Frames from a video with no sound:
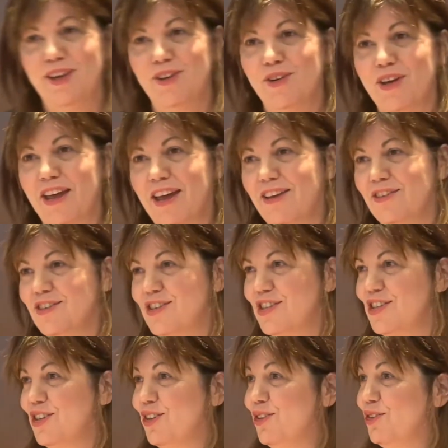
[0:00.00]
going out
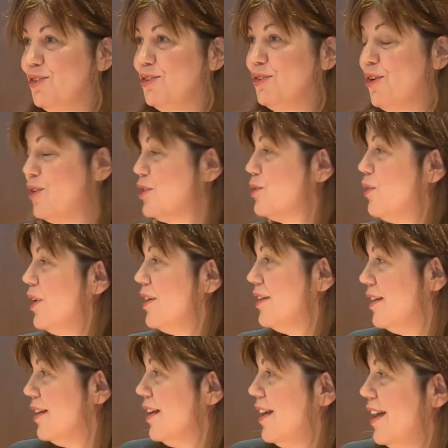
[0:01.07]
to Ottawa,
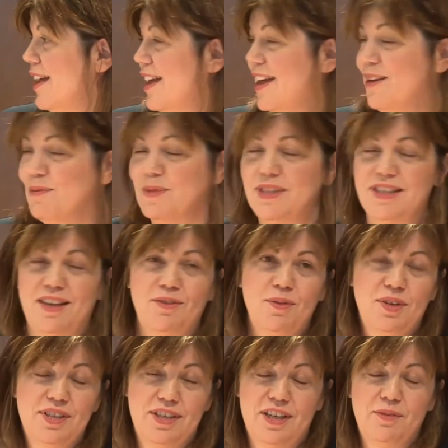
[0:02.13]

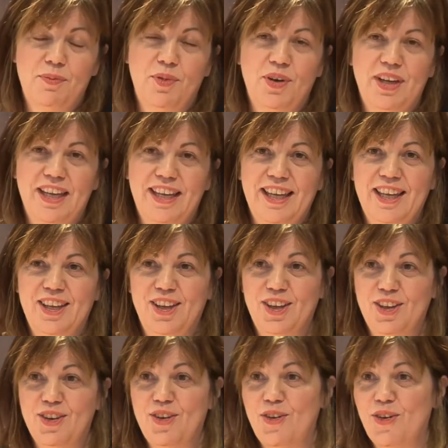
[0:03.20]
Sudbury,
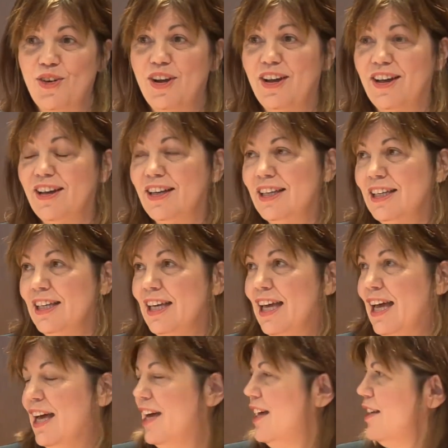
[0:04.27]
Kenora,
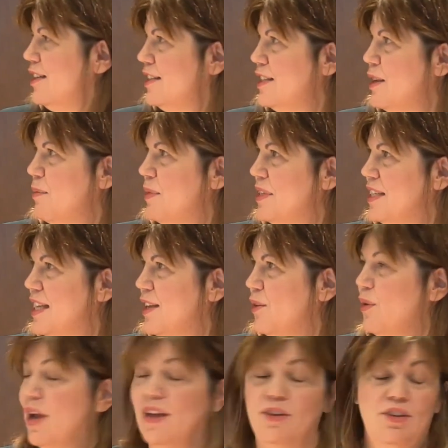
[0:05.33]

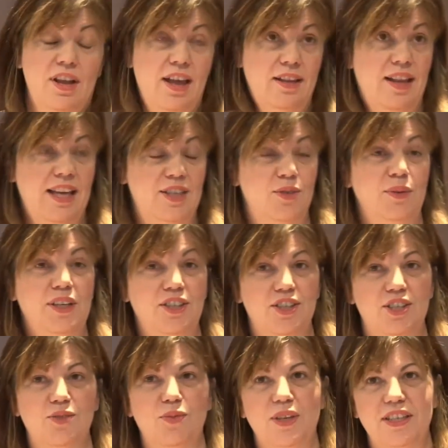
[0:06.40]
and last week
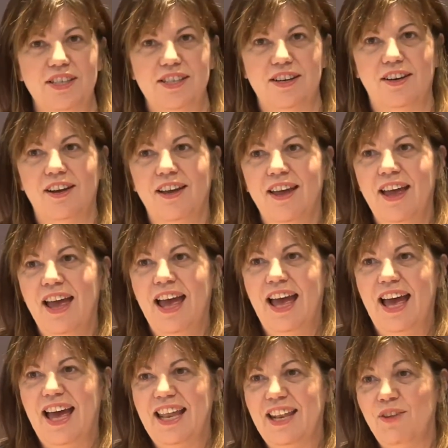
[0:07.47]
just Windsor.
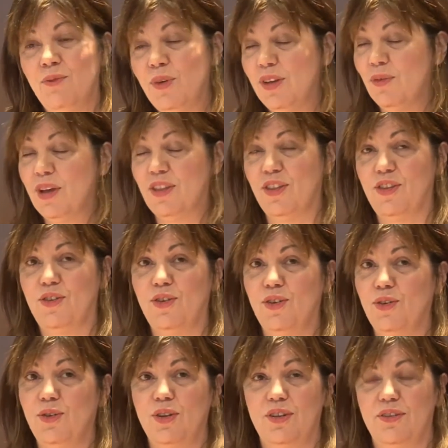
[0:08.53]
And we went
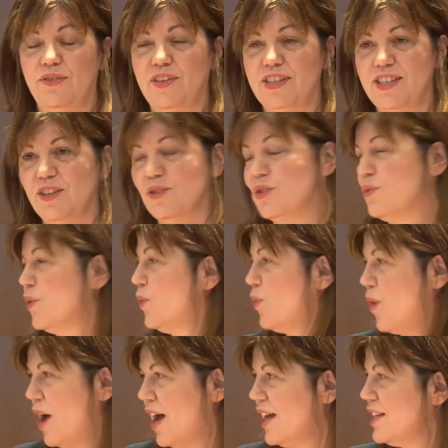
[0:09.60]
through, the physios were
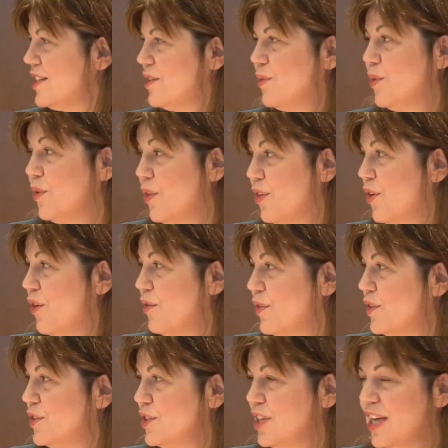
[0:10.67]
wise, they were
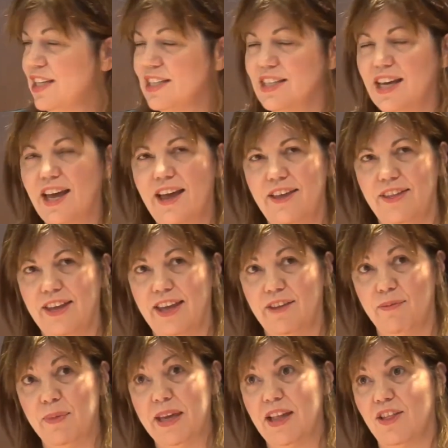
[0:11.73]
thoughtful, Shenda, and they
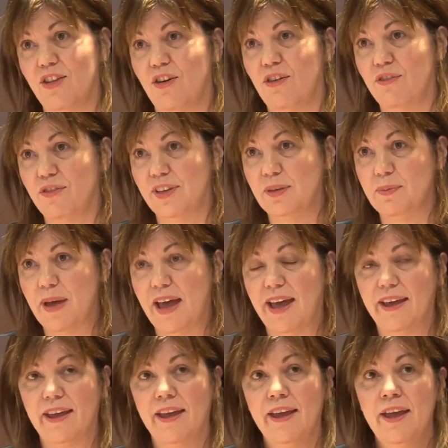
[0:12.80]
gave me a lot of
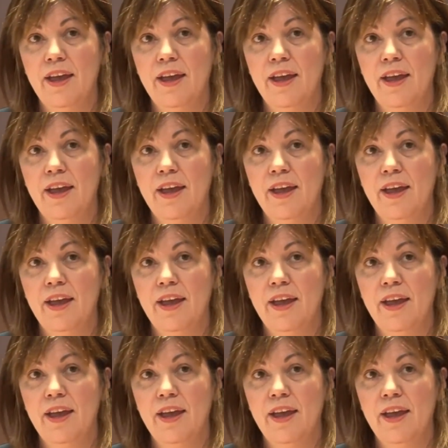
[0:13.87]
feedback.